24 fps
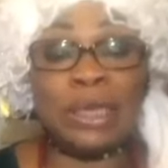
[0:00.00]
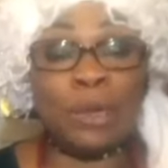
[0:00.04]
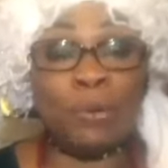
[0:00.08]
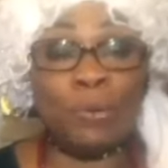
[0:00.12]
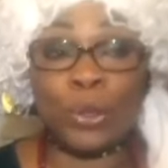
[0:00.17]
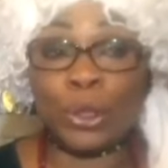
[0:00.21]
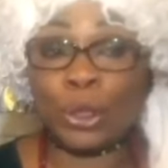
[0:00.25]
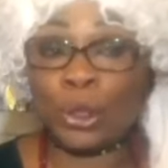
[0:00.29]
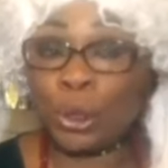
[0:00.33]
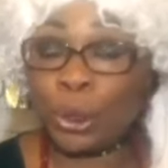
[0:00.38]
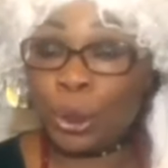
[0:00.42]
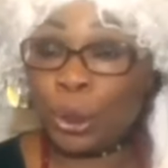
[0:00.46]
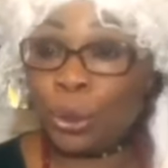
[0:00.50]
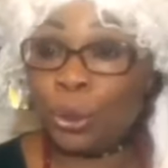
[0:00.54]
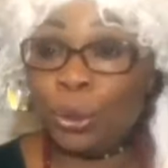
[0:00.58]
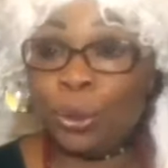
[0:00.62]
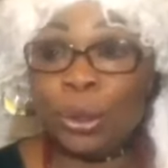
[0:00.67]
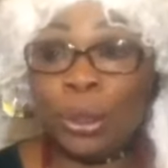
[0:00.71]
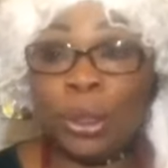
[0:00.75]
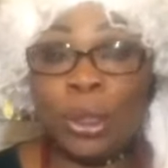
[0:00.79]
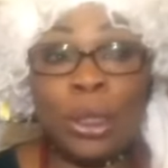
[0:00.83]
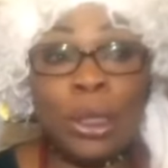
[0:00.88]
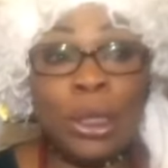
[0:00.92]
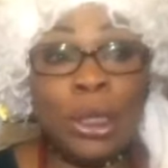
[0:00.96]
They would do,
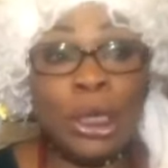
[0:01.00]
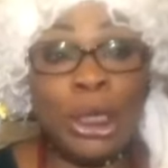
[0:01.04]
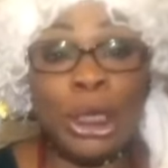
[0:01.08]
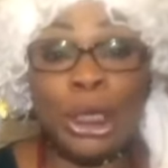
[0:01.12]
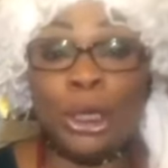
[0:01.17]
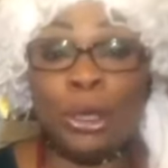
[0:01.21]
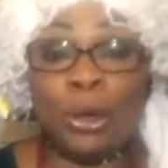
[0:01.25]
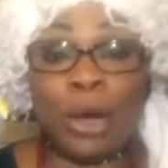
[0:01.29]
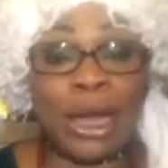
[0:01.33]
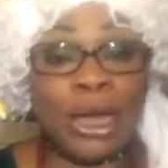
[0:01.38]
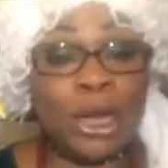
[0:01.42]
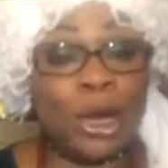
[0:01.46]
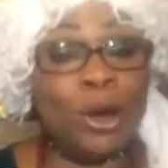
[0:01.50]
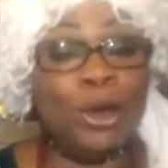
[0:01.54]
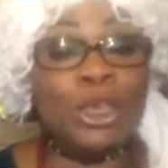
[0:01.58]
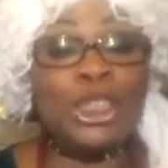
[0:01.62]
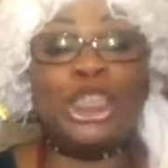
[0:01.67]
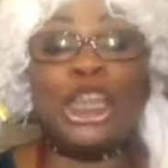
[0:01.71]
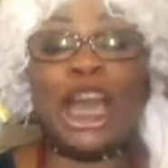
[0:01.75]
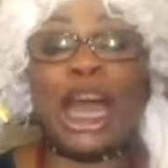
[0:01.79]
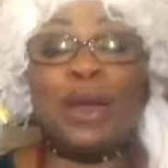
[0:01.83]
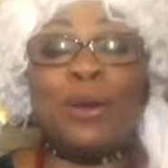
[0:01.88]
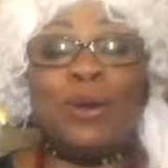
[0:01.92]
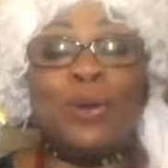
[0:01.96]
you know, I know
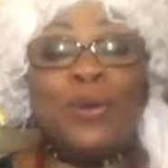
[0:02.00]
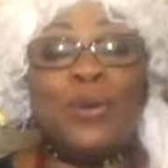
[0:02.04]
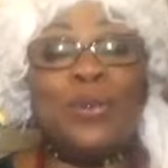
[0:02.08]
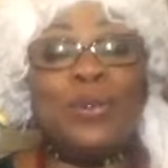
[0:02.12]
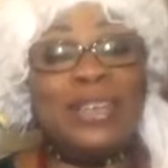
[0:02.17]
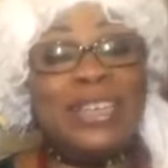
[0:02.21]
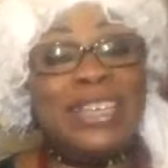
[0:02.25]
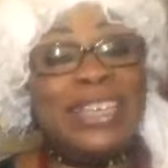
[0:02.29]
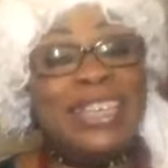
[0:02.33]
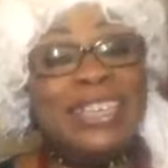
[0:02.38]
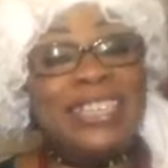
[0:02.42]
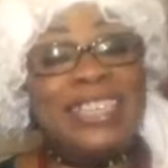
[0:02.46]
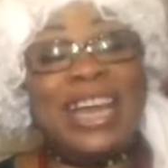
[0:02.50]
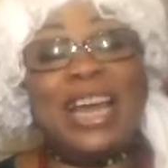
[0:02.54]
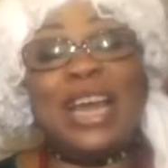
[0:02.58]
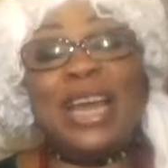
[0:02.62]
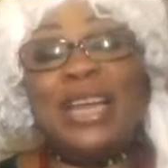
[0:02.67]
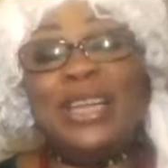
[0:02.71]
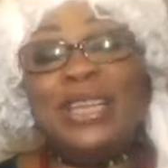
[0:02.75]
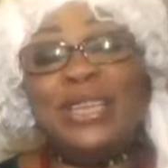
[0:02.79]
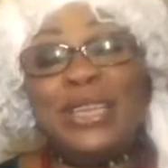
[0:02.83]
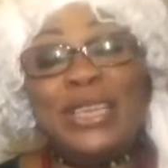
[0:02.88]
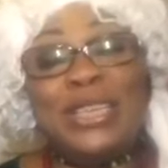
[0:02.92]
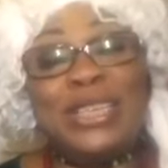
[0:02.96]
Shegun
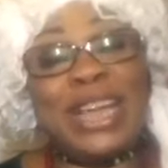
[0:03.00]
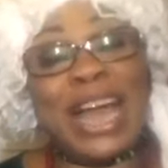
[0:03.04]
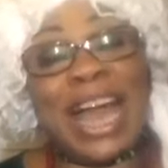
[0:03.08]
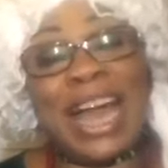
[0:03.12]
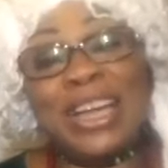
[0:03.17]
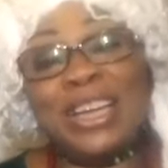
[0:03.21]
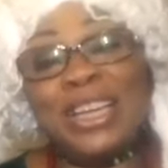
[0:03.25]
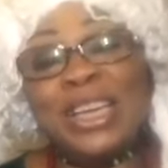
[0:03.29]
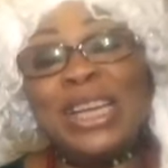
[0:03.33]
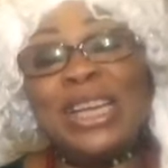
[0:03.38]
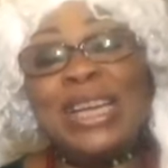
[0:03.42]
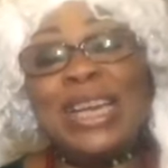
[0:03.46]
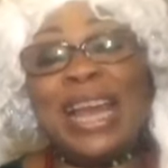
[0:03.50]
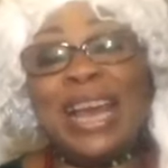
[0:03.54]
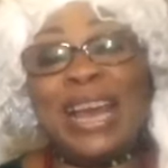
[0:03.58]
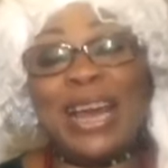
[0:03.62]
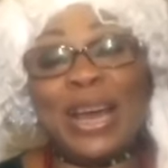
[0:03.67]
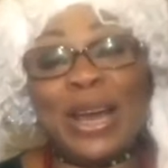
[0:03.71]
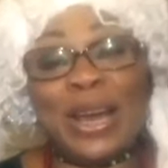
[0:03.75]
is guiding